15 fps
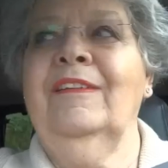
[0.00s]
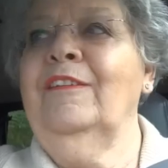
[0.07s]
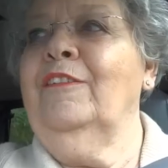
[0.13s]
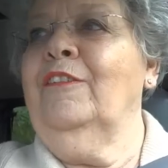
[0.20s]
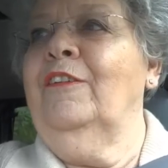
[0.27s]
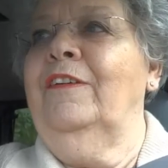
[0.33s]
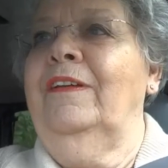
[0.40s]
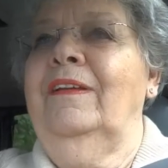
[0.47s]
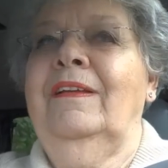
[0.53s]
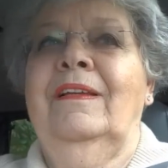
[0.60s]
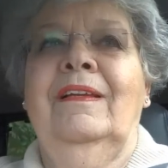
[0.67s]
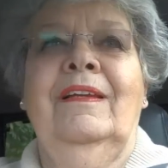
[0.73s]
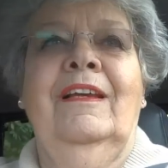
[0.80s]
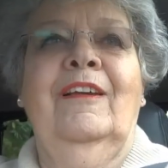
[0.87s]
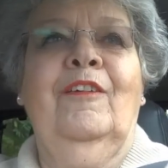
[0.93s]
Sorry,
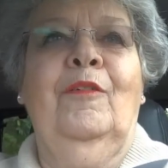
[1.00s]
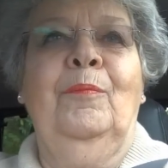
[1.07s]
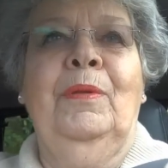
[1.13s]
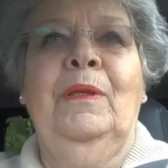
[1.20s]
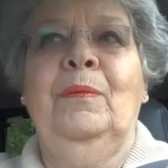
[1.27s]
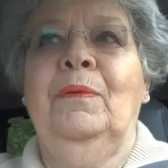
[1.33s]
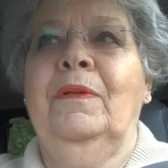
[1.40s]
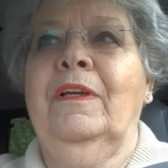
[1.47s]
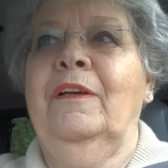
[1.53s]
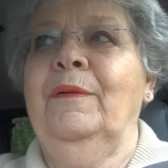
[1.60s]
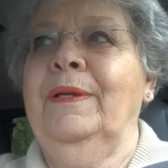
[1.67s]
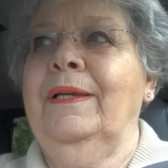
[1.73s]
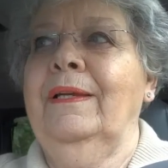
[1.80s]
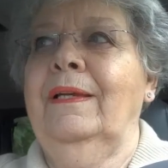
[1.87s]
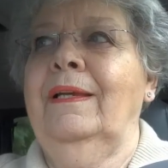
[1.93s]
I got people
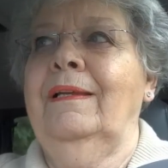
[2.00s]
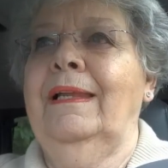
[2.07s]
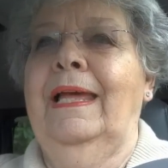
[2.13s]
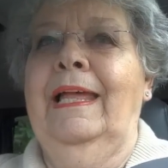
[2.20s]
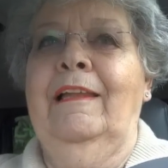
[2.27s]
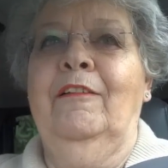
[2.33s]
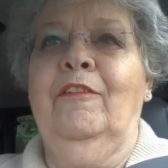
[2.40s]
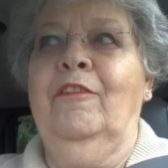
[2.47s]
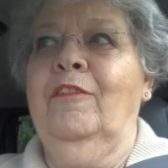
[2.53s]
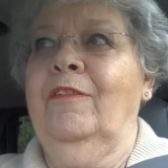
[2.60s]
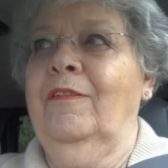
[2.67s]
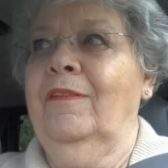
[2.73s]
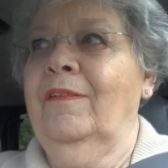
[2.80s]
going at, ant